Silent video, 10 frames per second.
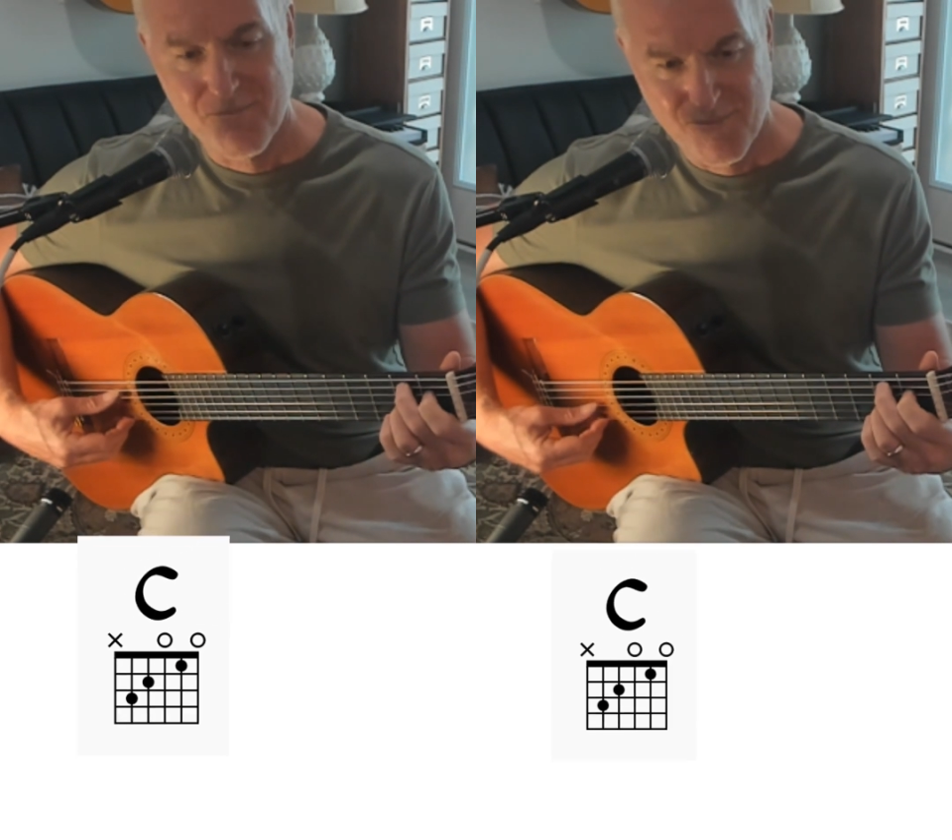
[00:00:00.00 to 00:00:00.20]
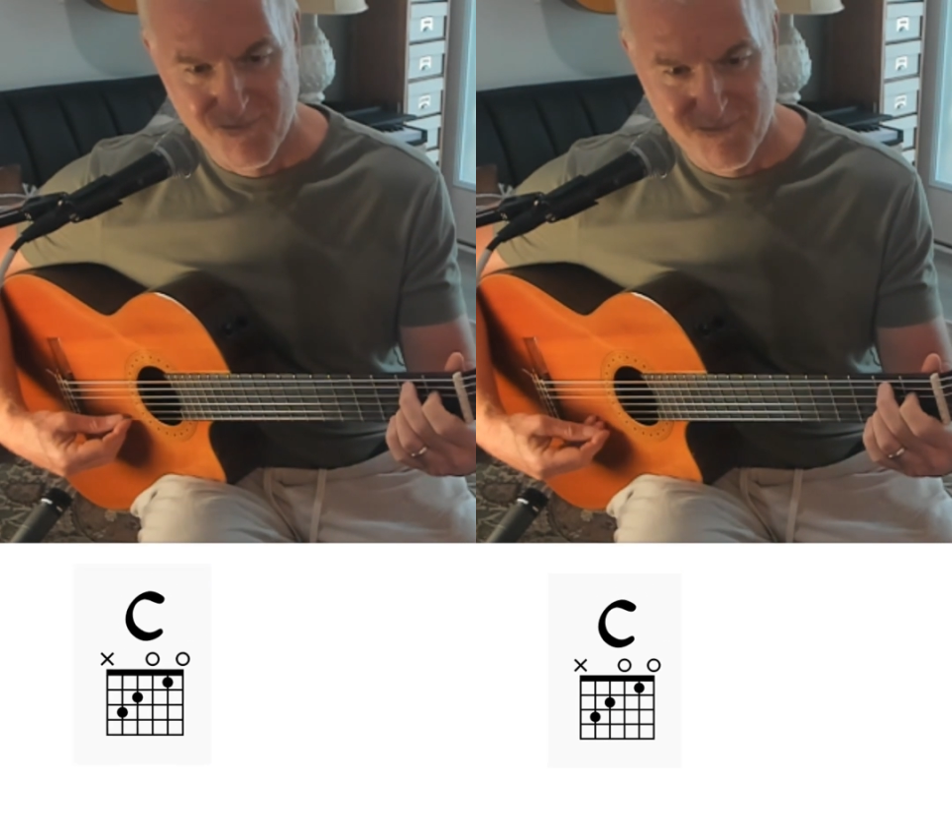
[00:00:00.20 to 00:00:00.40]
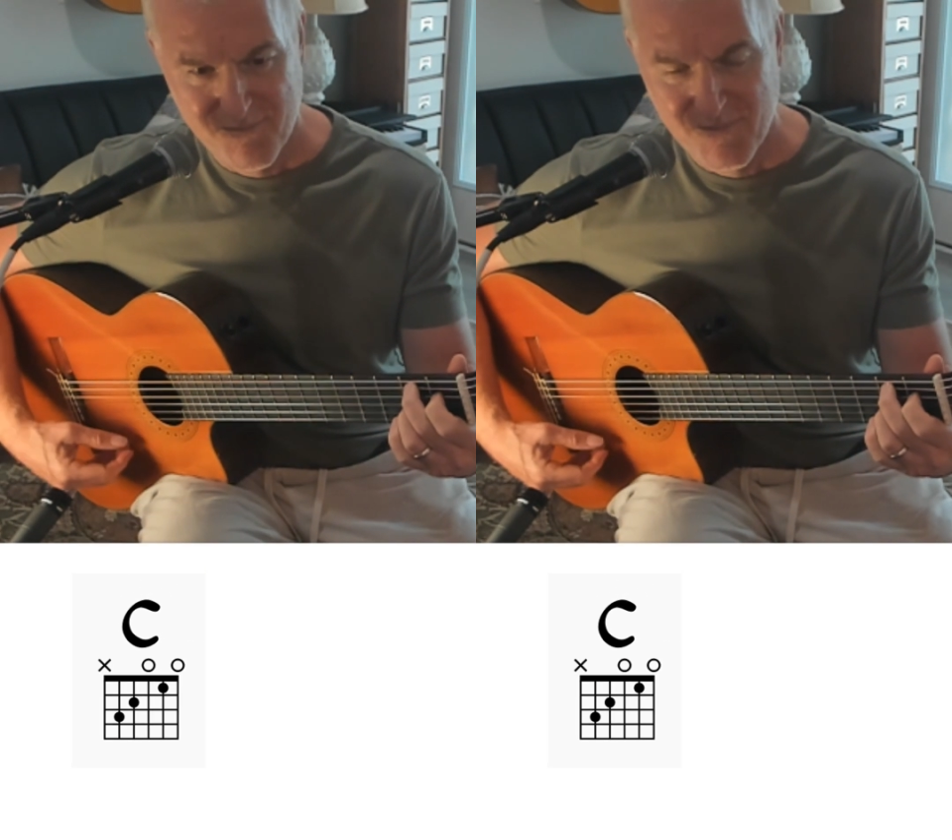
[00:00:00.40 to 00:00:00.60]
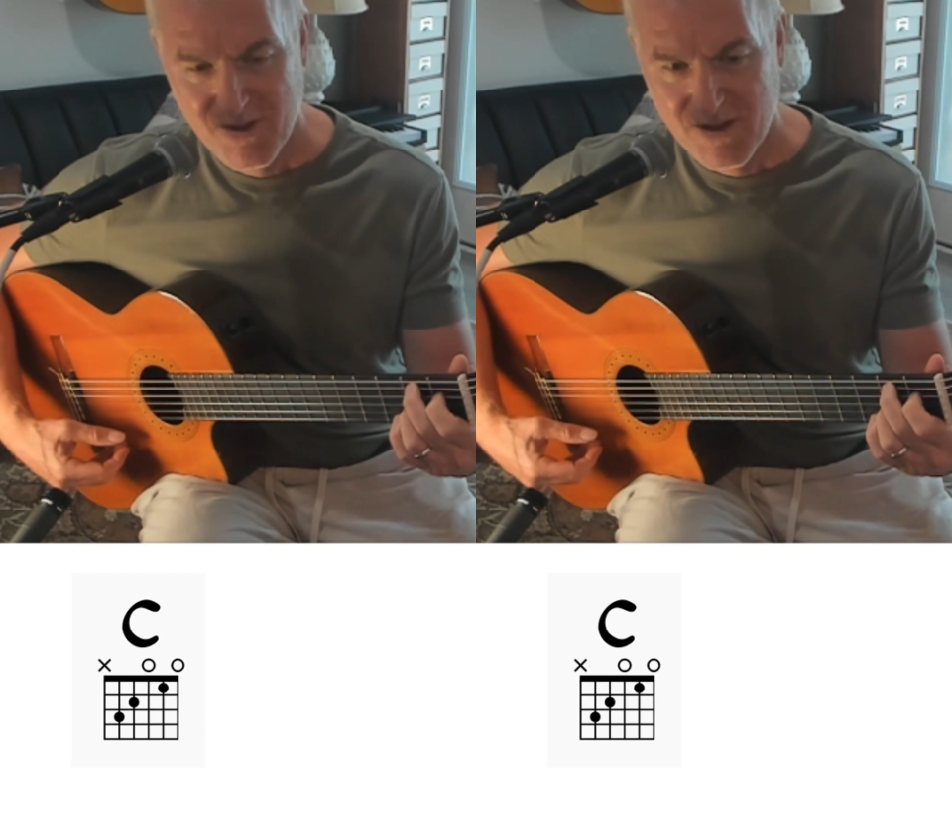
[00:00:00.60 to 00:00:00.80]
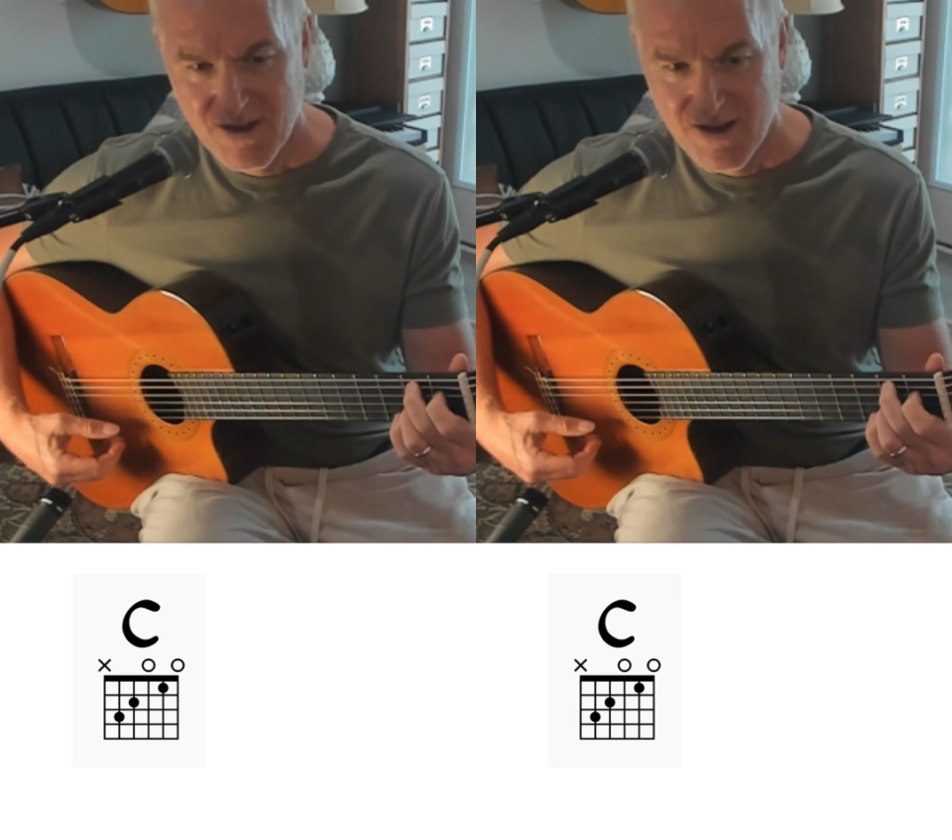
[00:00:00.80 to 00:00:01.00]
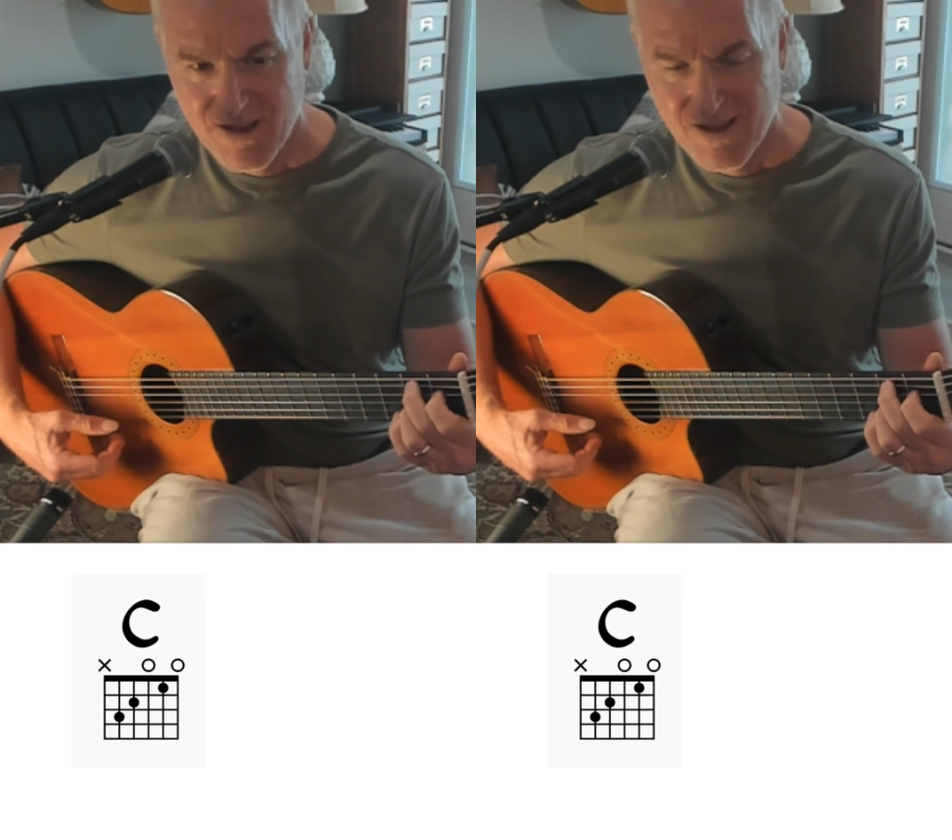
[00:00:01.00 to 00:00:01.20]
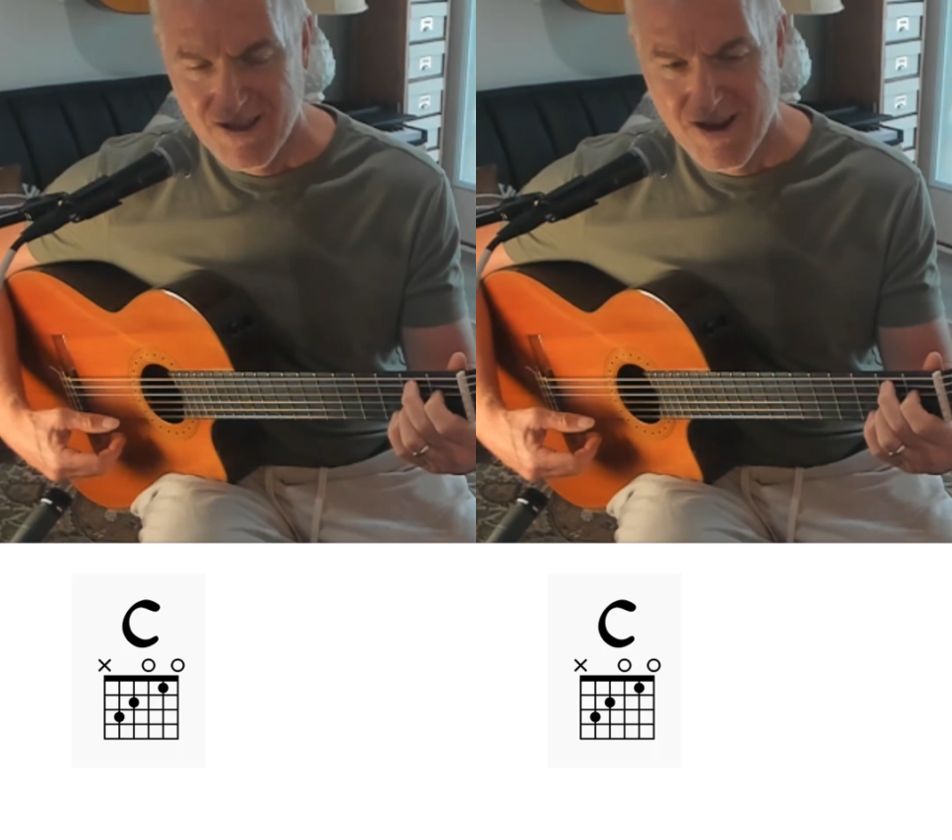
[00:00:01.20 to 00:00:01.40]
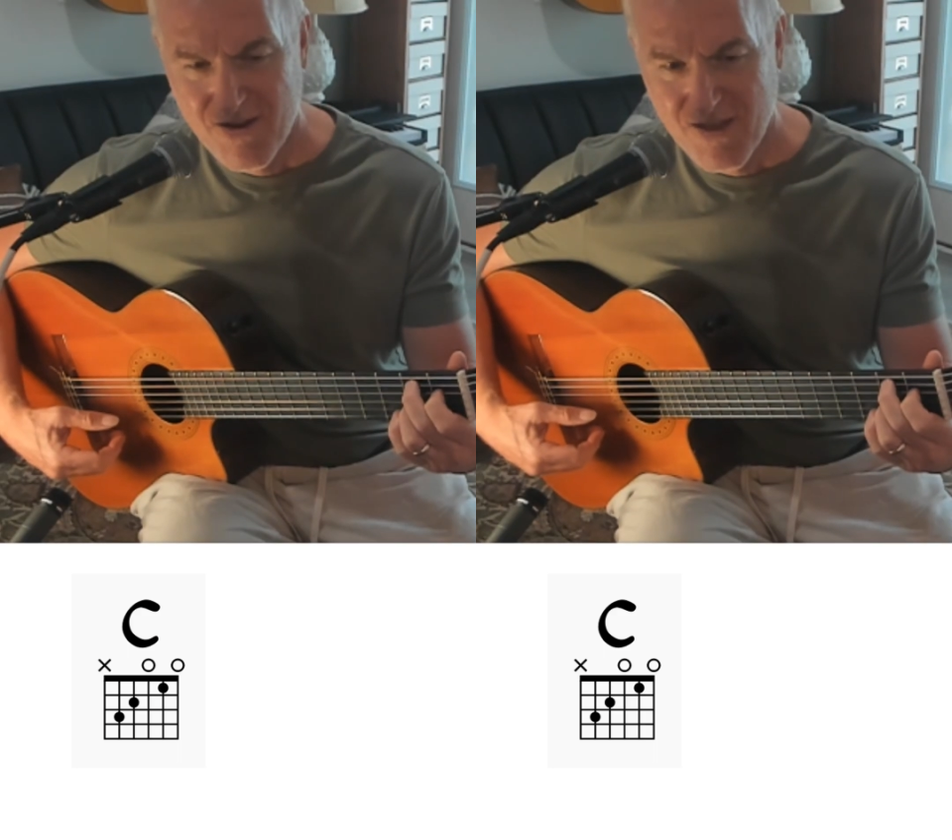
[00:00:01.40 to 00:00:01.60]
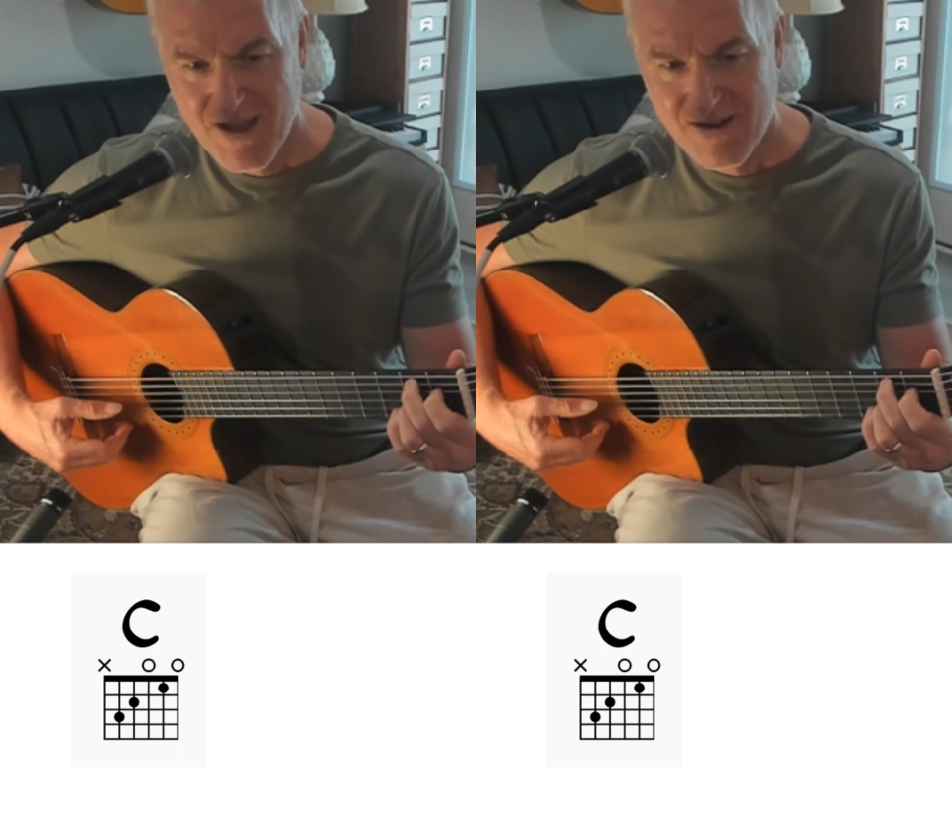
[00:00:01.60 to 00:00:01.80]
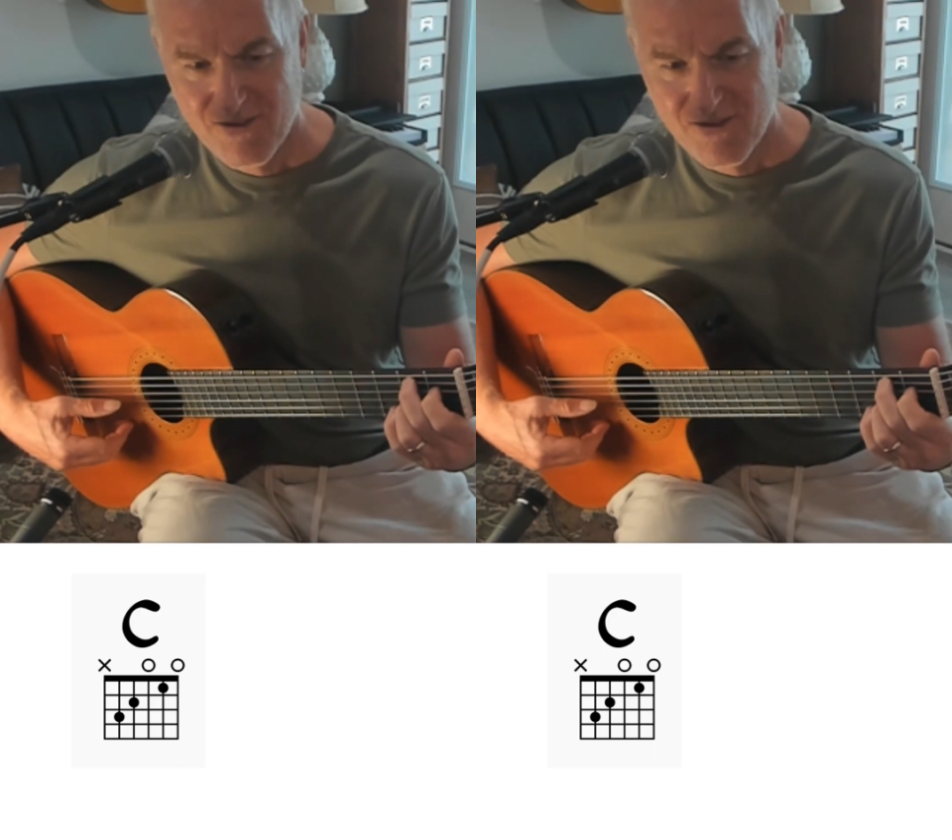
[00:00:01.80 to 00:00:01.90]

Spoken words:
You hear that?